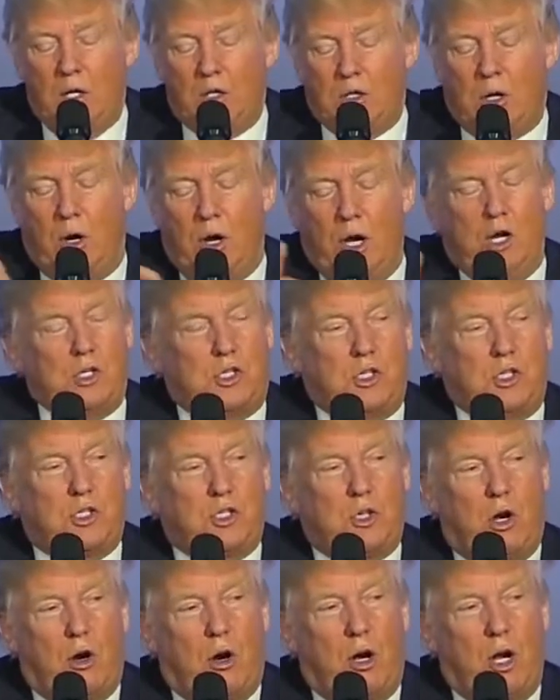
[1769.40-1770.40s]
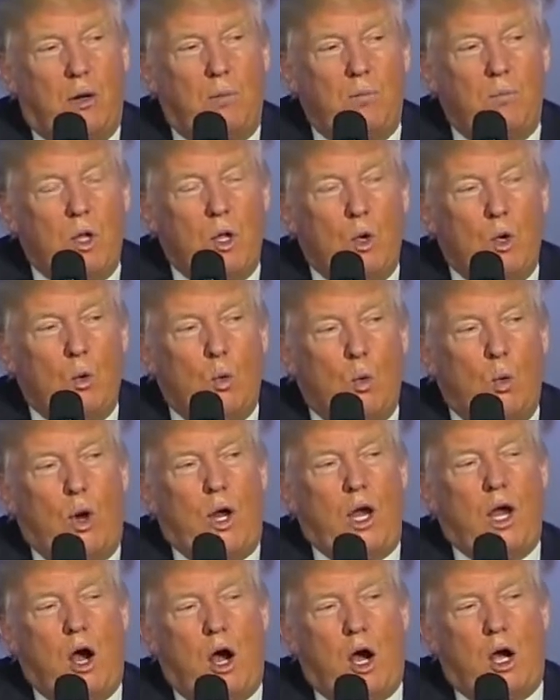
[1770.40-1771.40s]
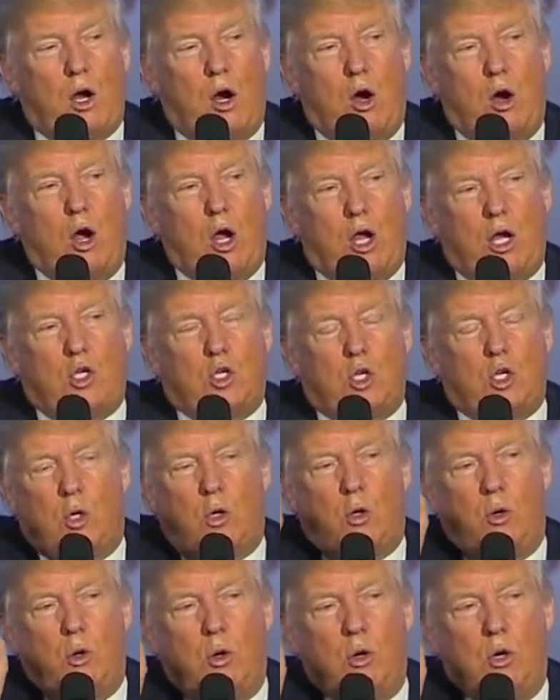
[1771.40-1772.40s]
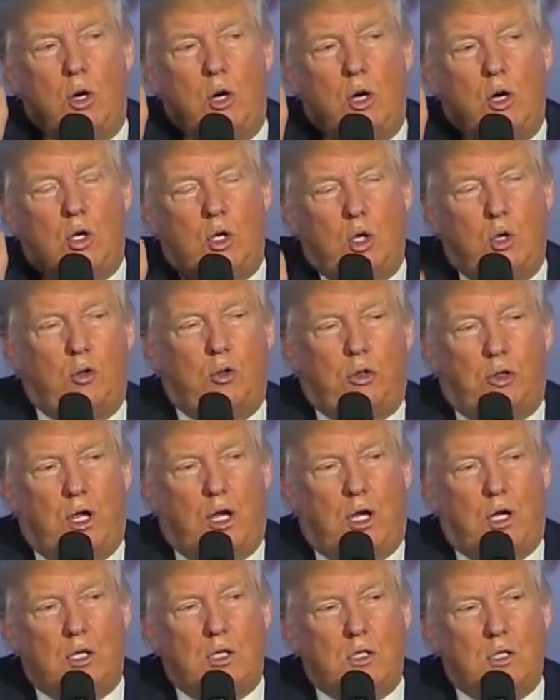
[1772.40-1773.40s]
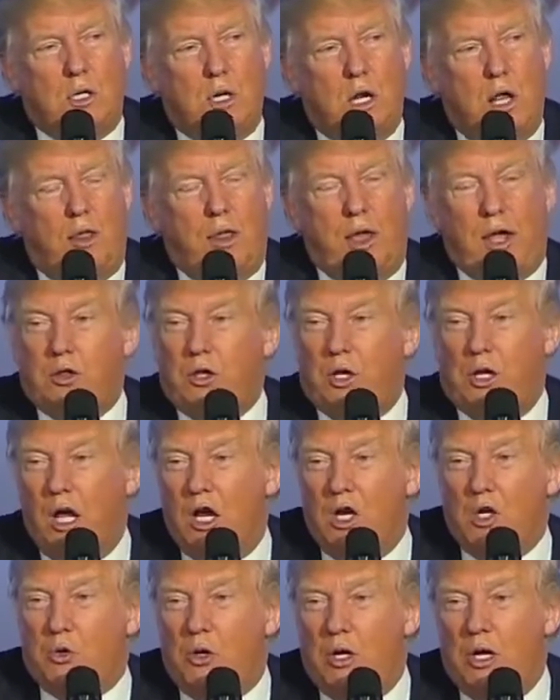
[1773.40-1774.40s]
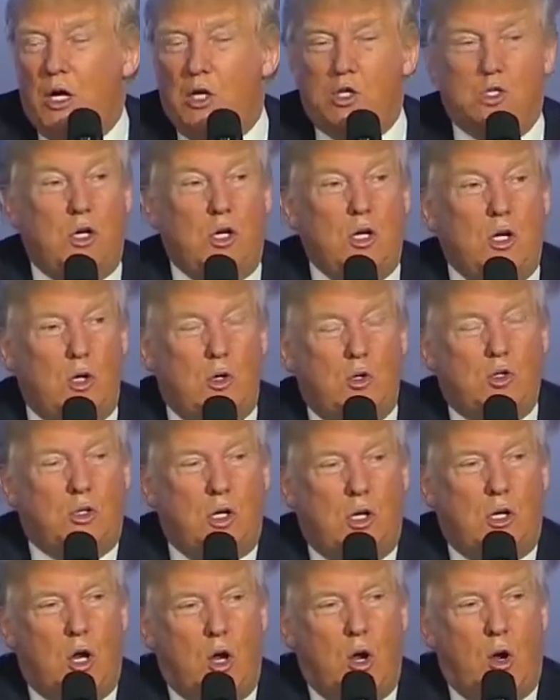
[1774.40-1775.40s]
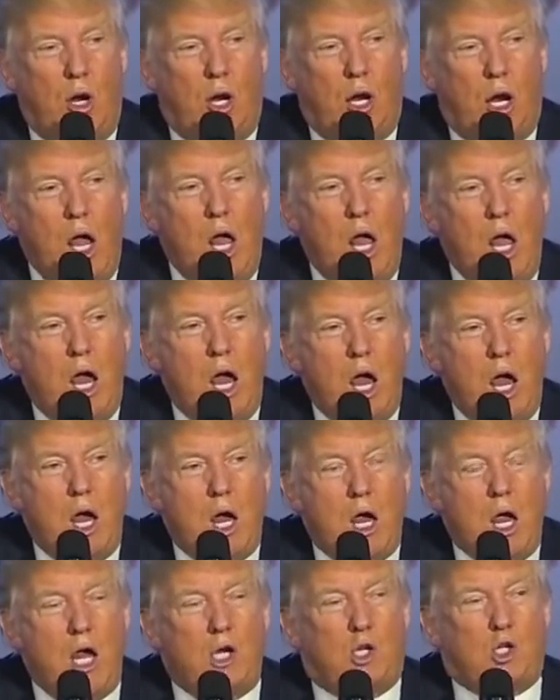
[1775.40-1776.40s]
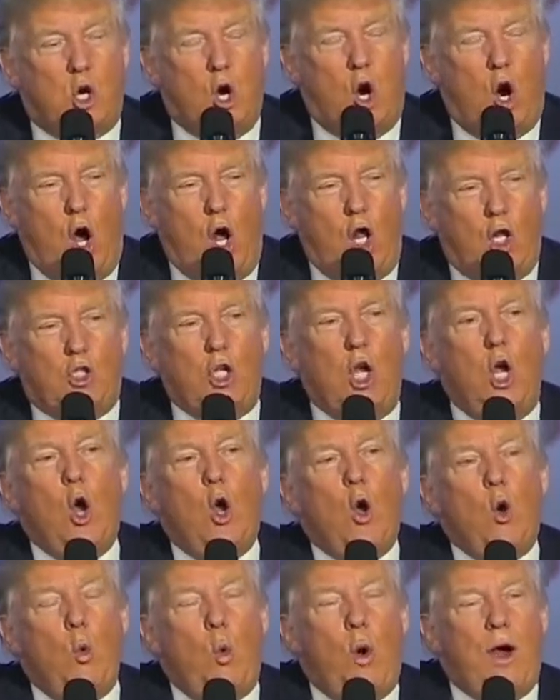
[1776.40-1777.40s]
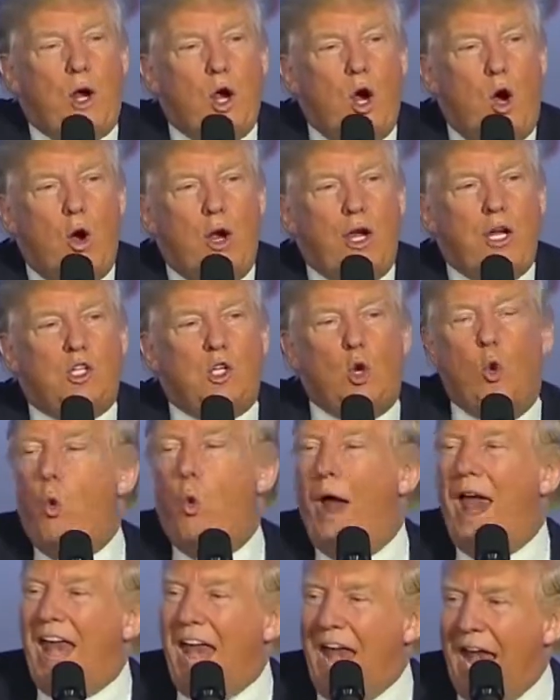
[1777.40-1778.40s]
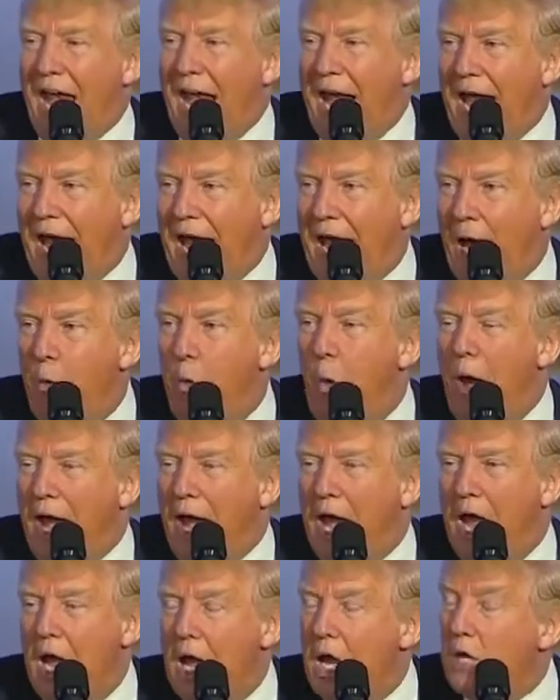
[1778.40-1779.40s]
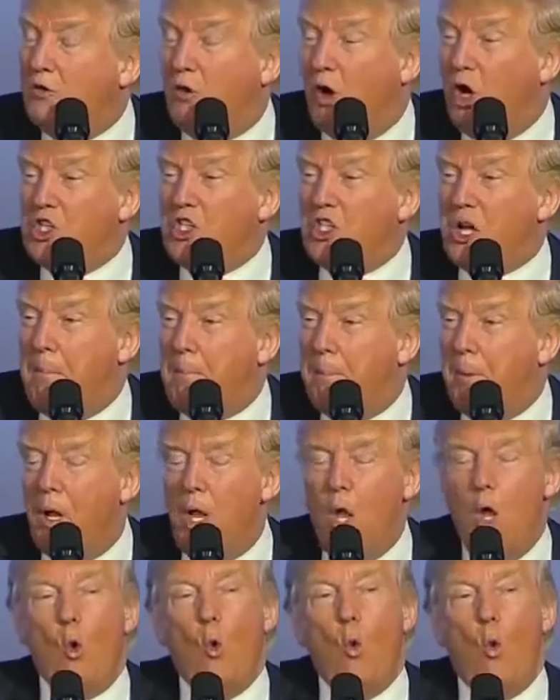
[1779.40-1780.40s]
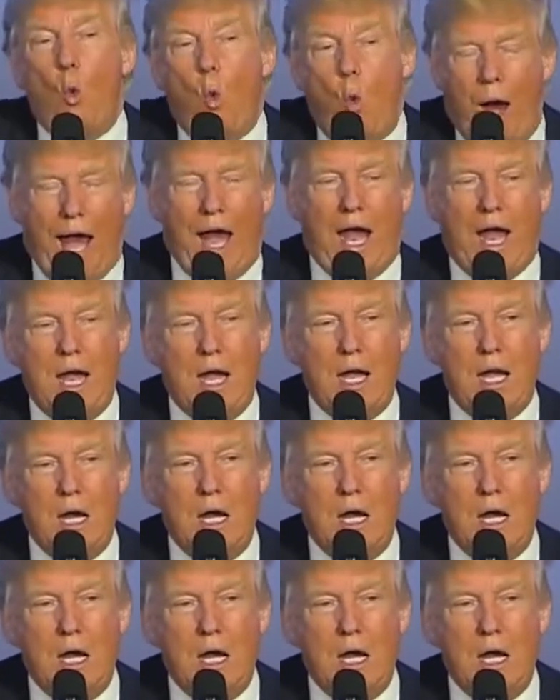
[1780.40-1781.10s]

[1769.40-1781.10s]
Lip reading: So here's the story. We are going to do things that the country isn't used to doing. It's called, we're going to win. It's very simple. Win.